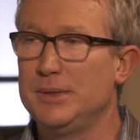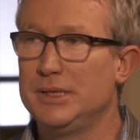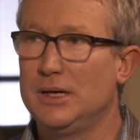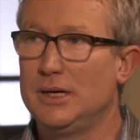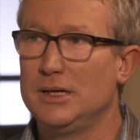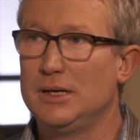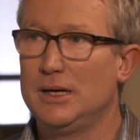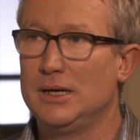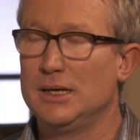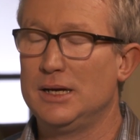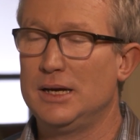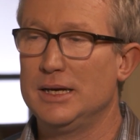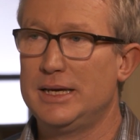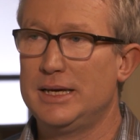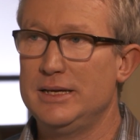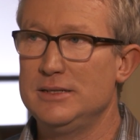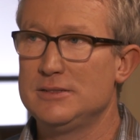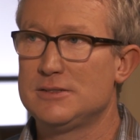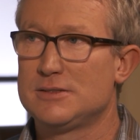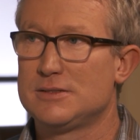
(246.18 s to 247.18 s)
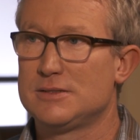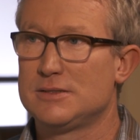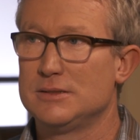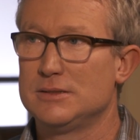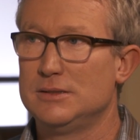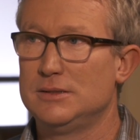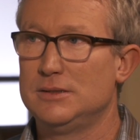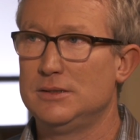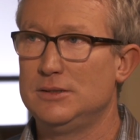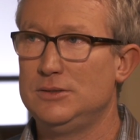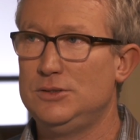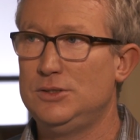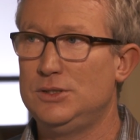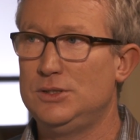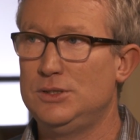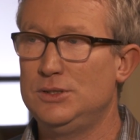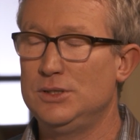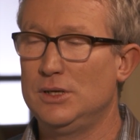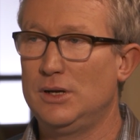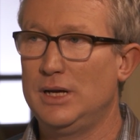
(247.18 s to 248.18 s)
mean, I, I, I guess
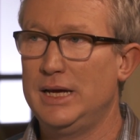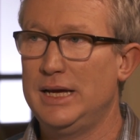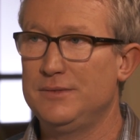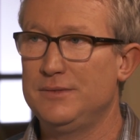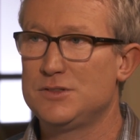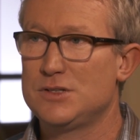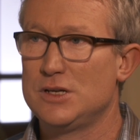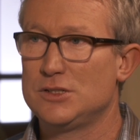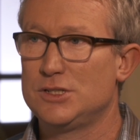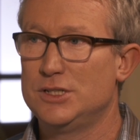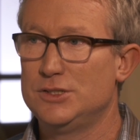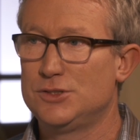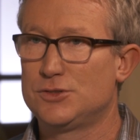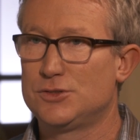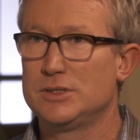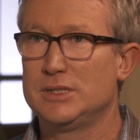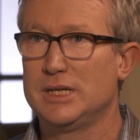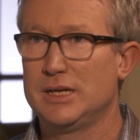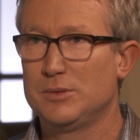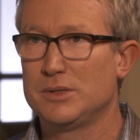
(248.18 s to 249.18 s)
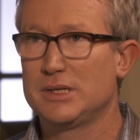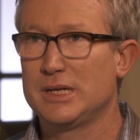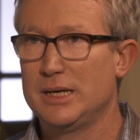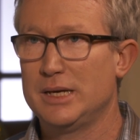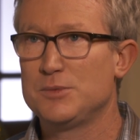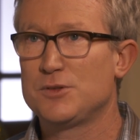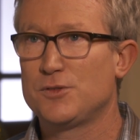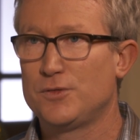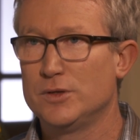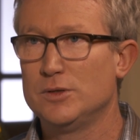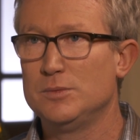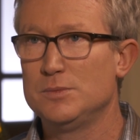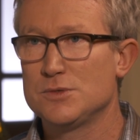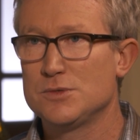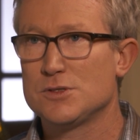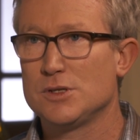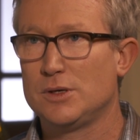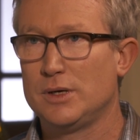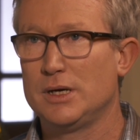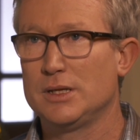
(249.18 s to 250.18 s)
you know, I have such history now with the Apes films,
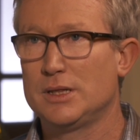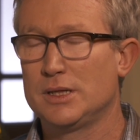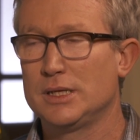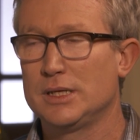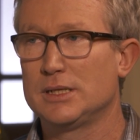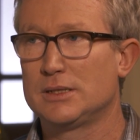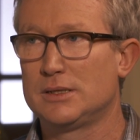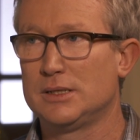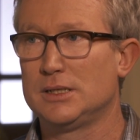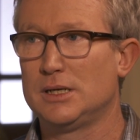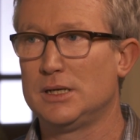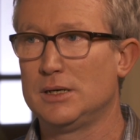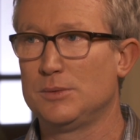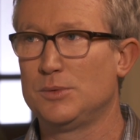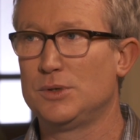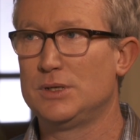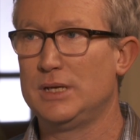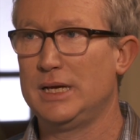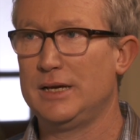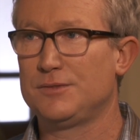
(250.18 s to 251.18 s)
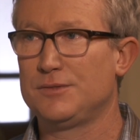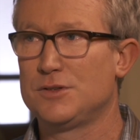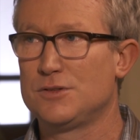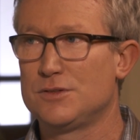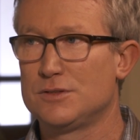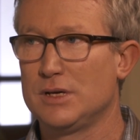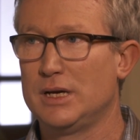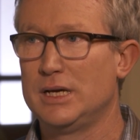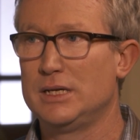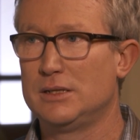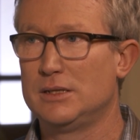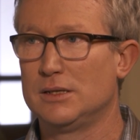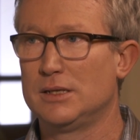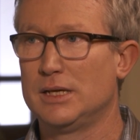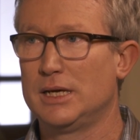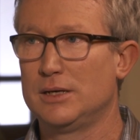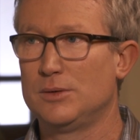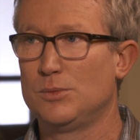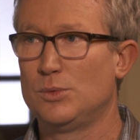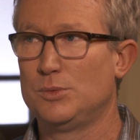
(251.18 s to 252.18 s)
so I think that I would have to say that
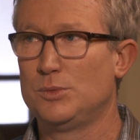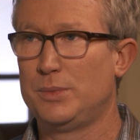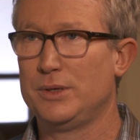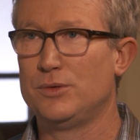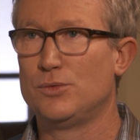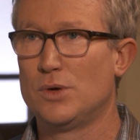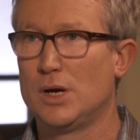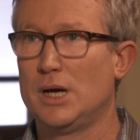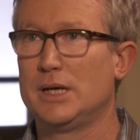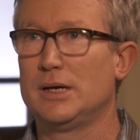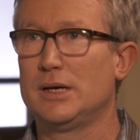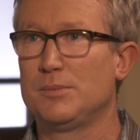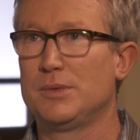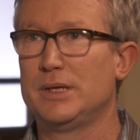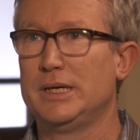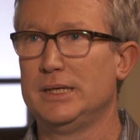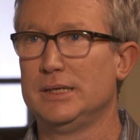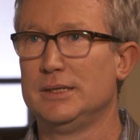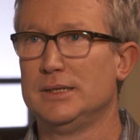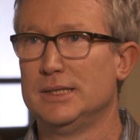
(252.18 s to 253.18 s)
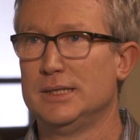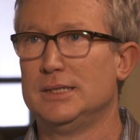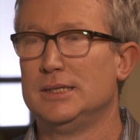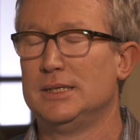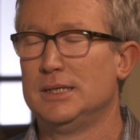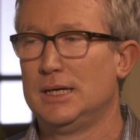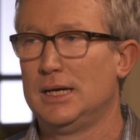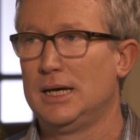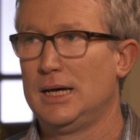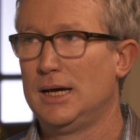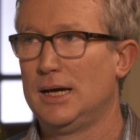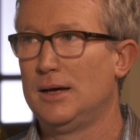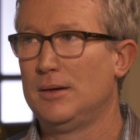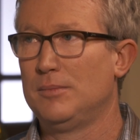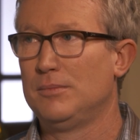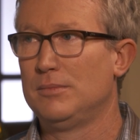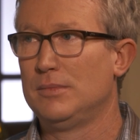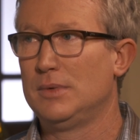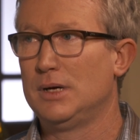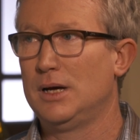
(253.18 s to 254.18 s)
they would be right up there.
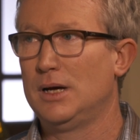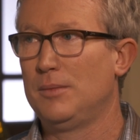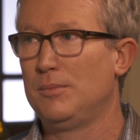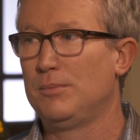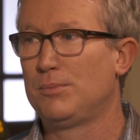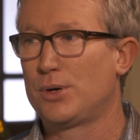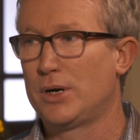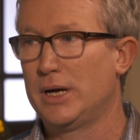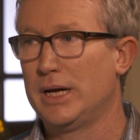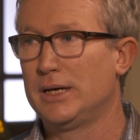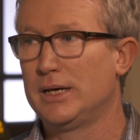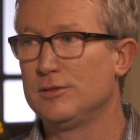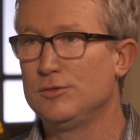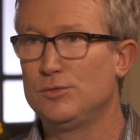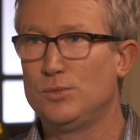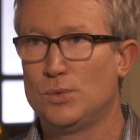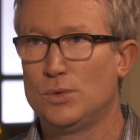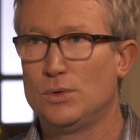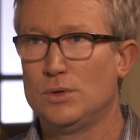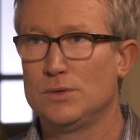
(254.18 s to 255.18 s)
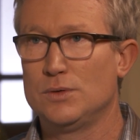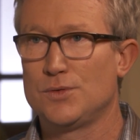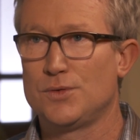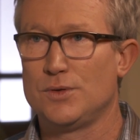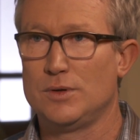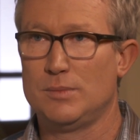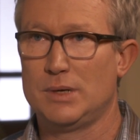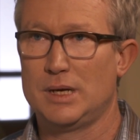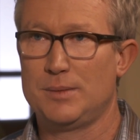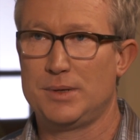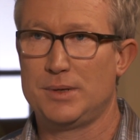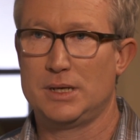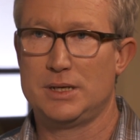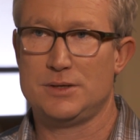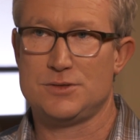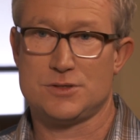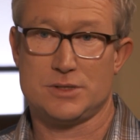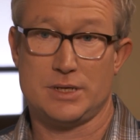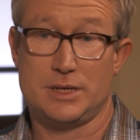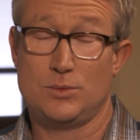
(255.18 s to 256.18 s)
Um, I'm proud of War, so maybe
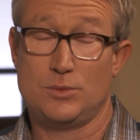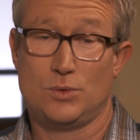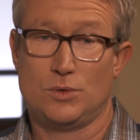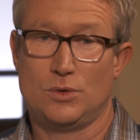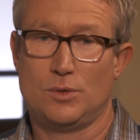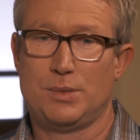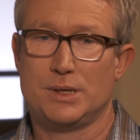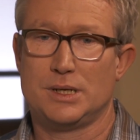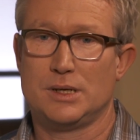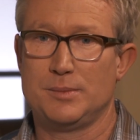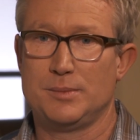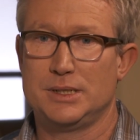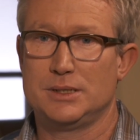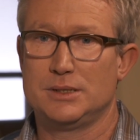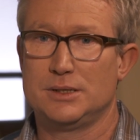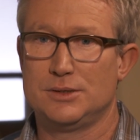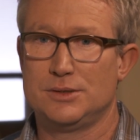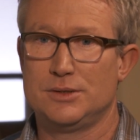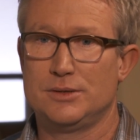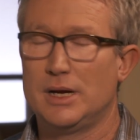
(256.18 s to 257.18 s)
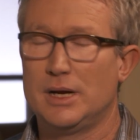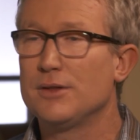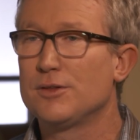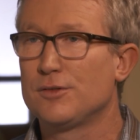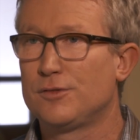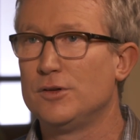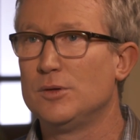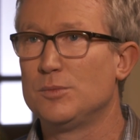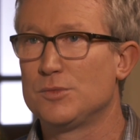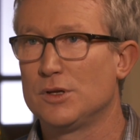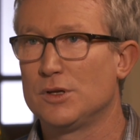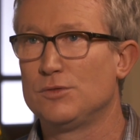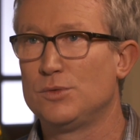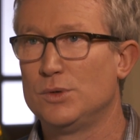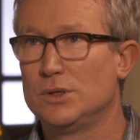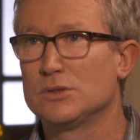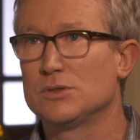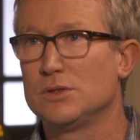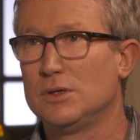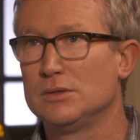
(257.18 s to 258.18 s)
let's say War. But I mean, there are other films I've
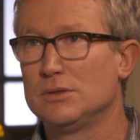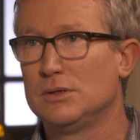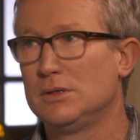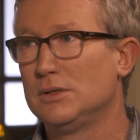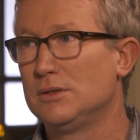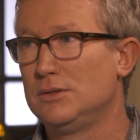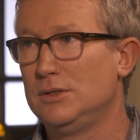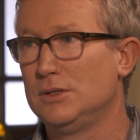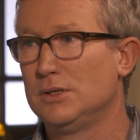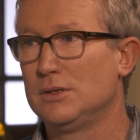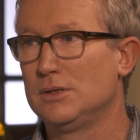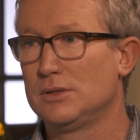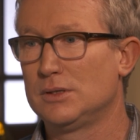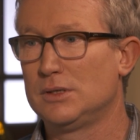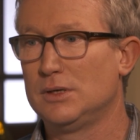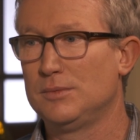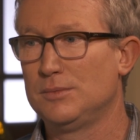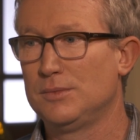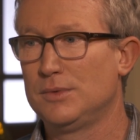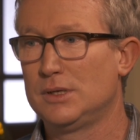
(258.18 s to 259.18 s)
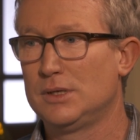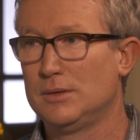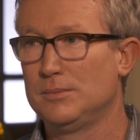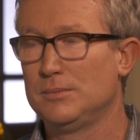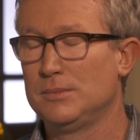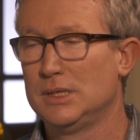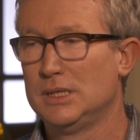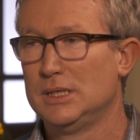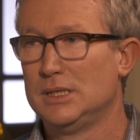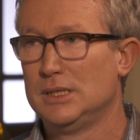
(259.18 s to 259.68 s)
worked on that you know that I that I'm